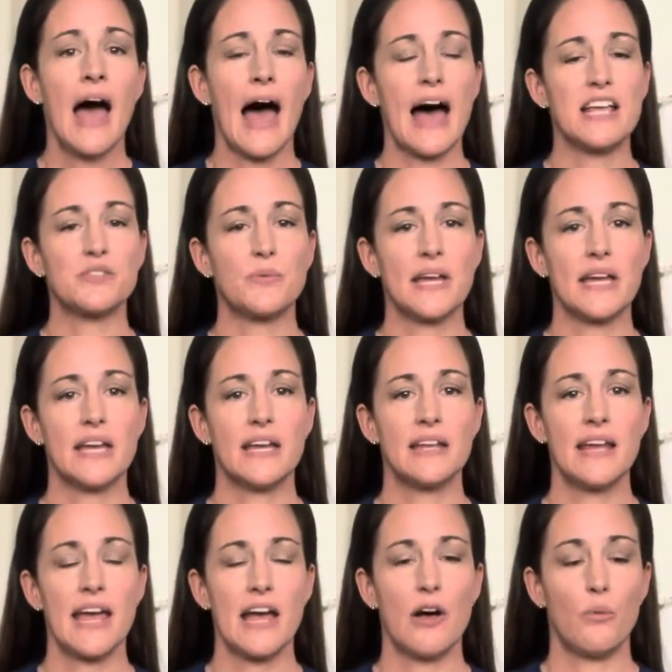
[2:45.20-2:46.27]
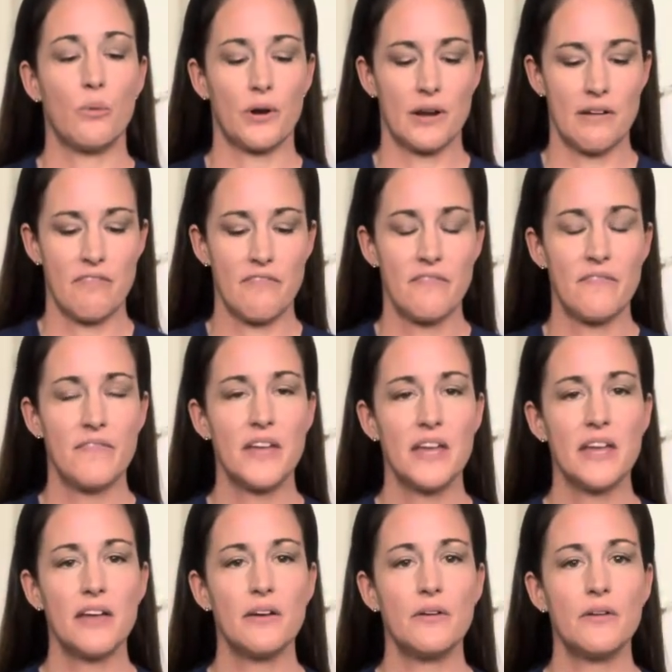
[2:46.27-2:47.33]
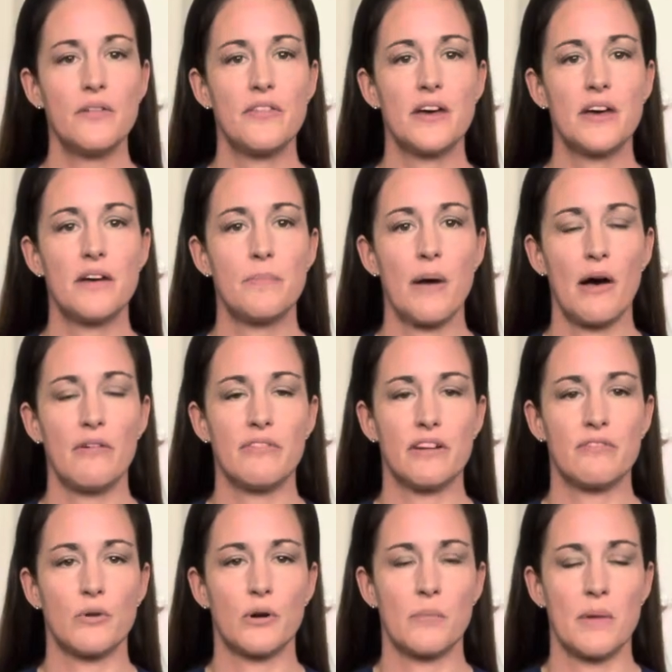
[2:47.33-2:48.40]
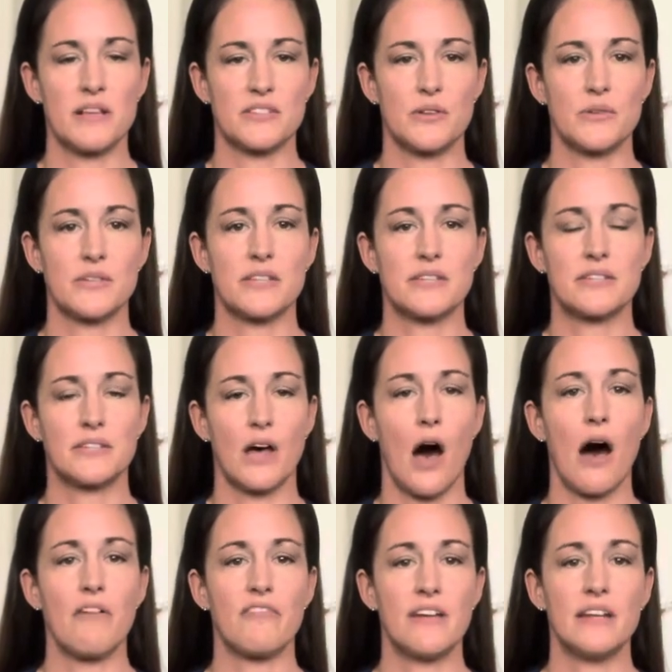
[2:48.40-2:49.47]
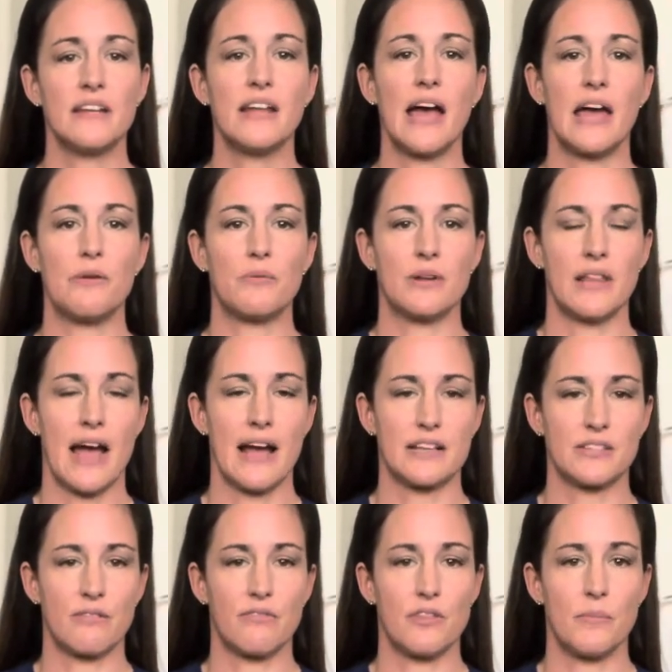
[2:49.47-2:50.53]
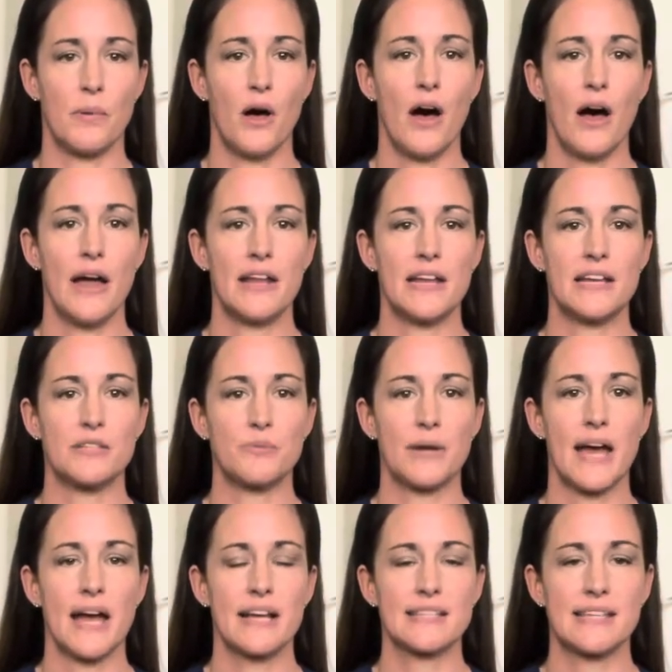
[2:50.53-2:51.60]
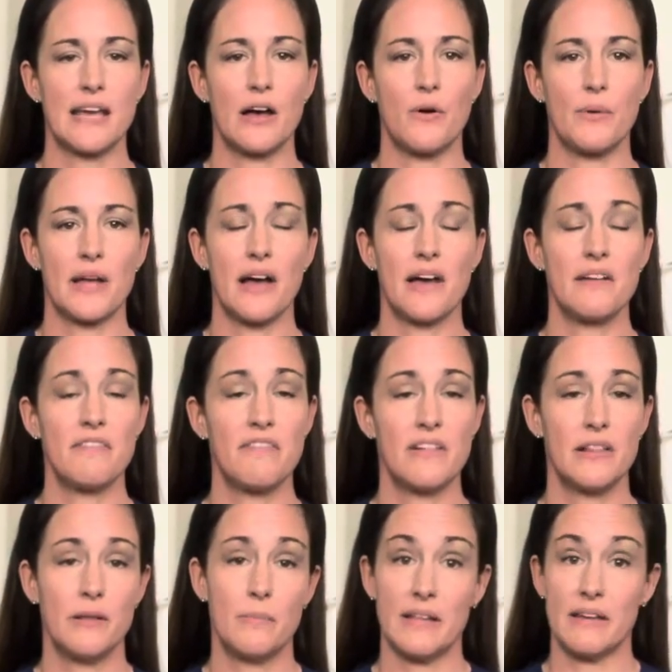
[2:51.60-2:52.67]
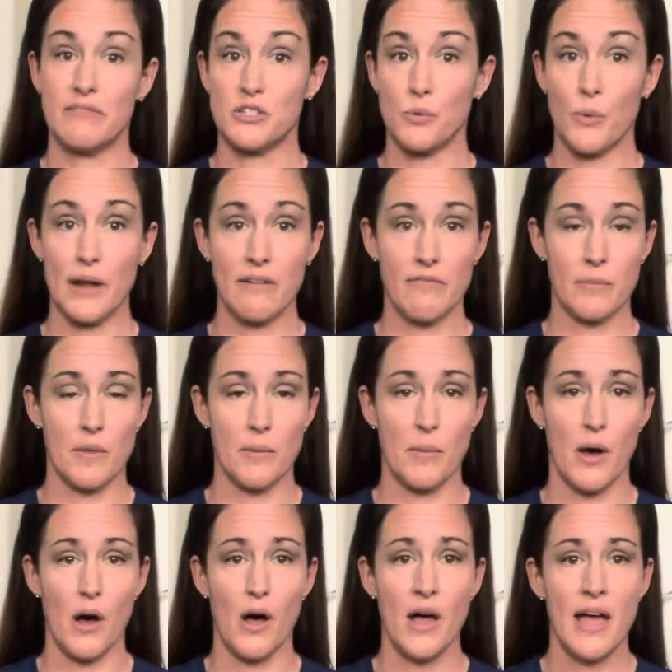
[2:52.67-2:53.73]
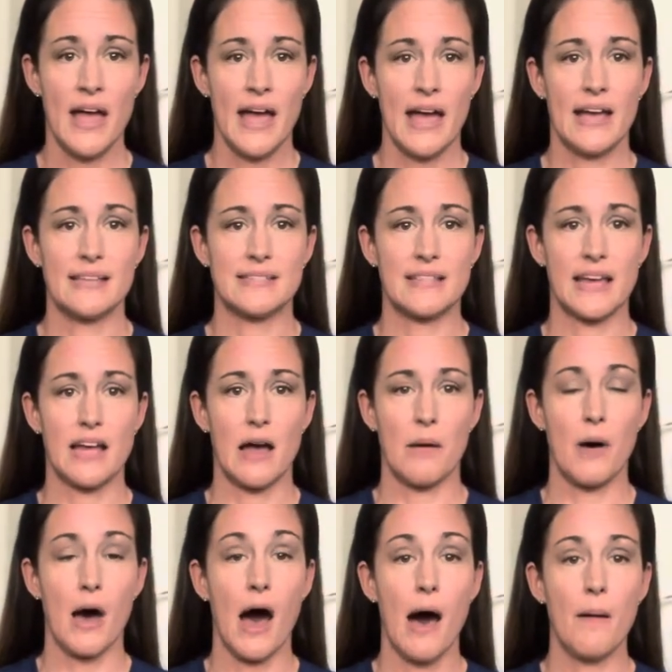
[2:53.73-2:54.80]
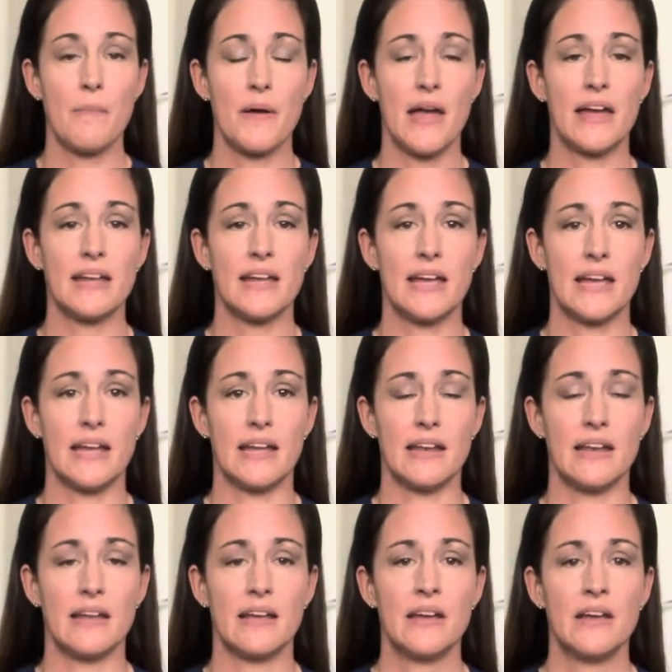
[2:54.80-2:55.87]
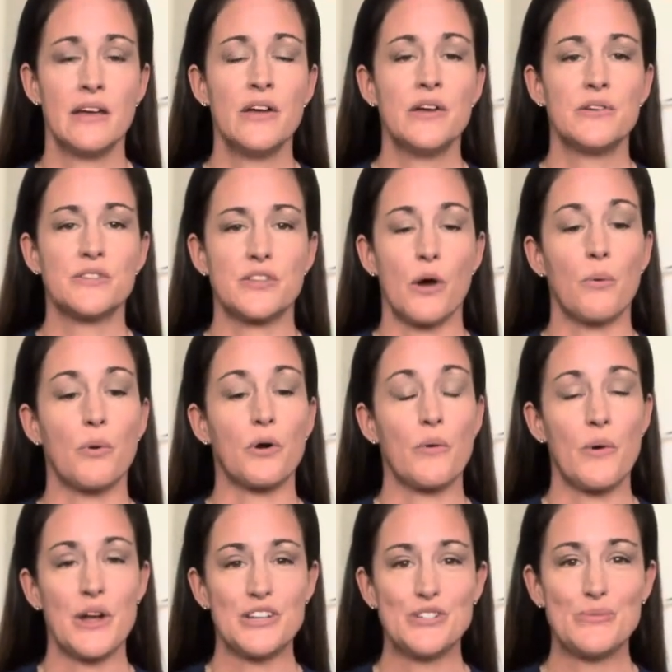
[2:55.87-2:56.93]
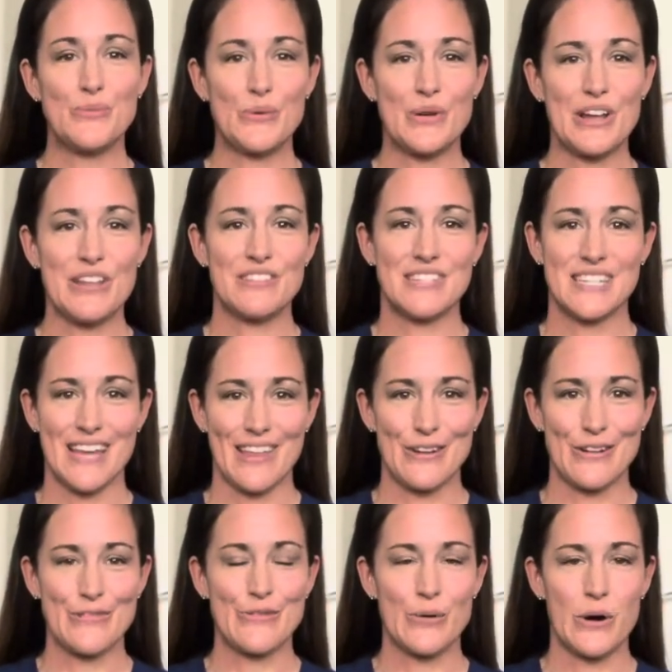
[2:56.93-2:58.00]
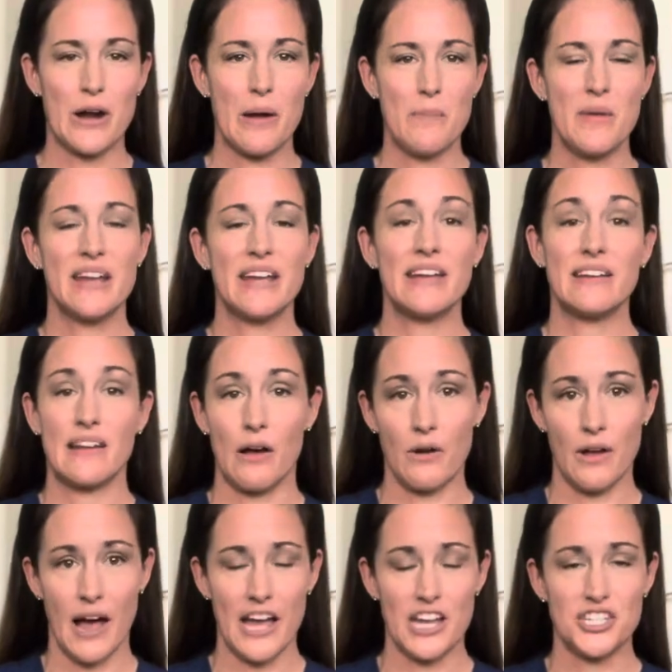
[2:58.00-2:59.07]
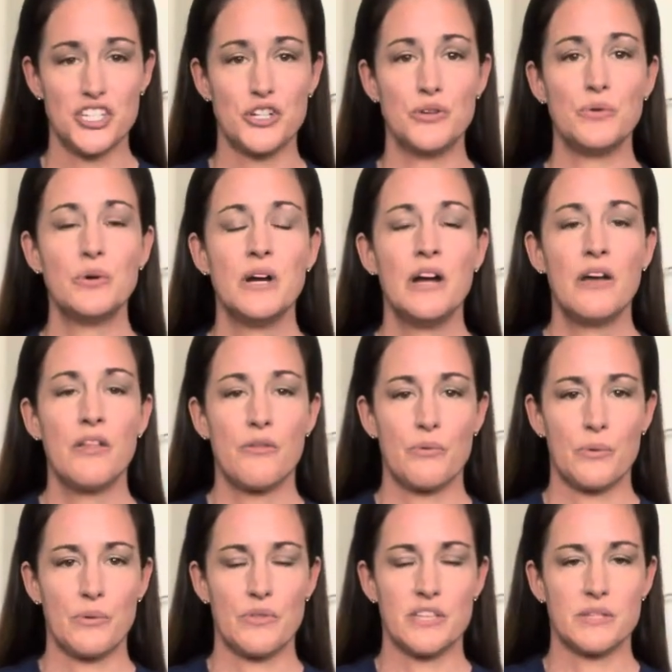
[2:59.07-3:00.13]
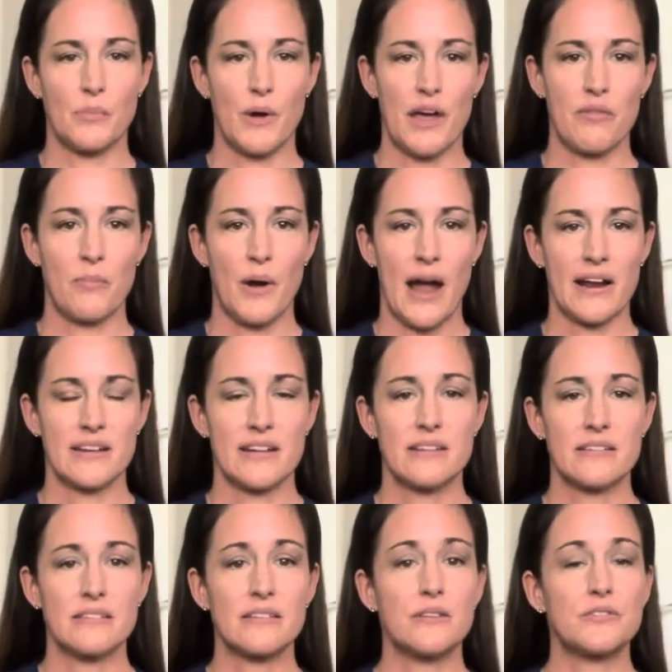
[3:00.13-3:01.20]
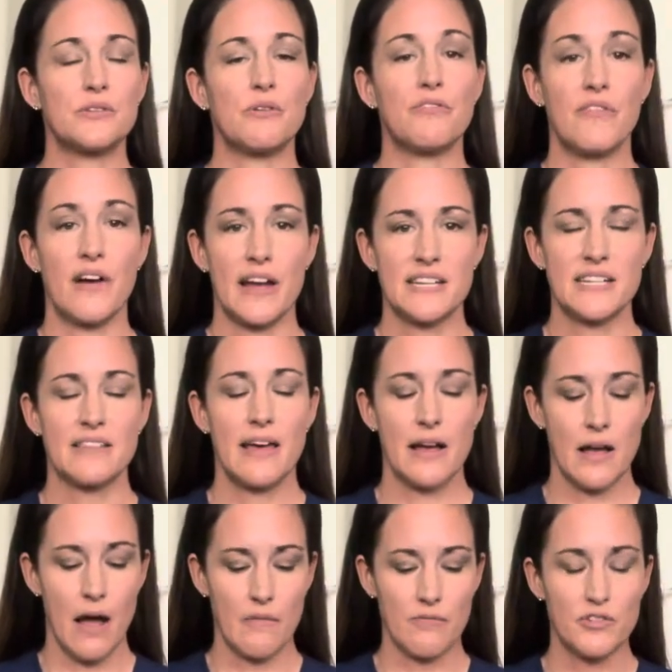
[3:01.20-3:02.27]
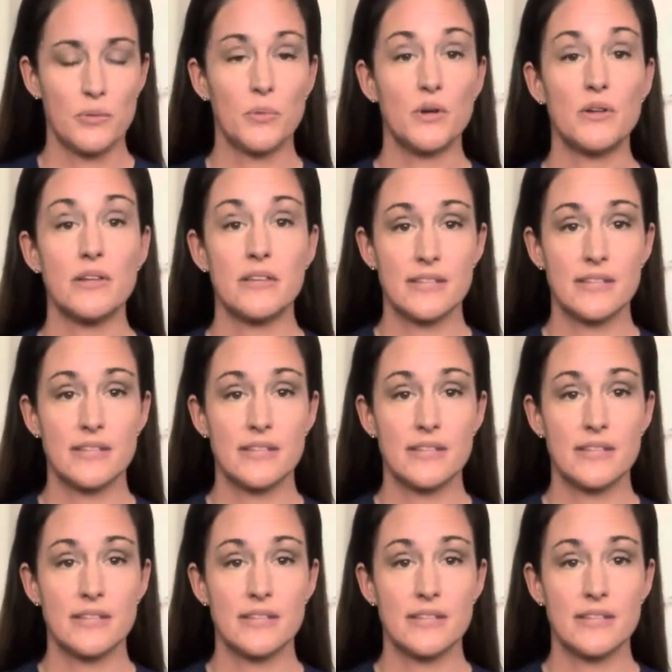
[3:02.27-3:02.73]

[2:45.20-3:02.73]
As we inhale, we're going to feel the pelvic floor muscles soften and relax over the ball. And as we exhale, we kind of feel them lift away from the ball as they come up and in. So we're going to breathe together for a minute, and I'll guide you through this breath practice. So finding that comfortable,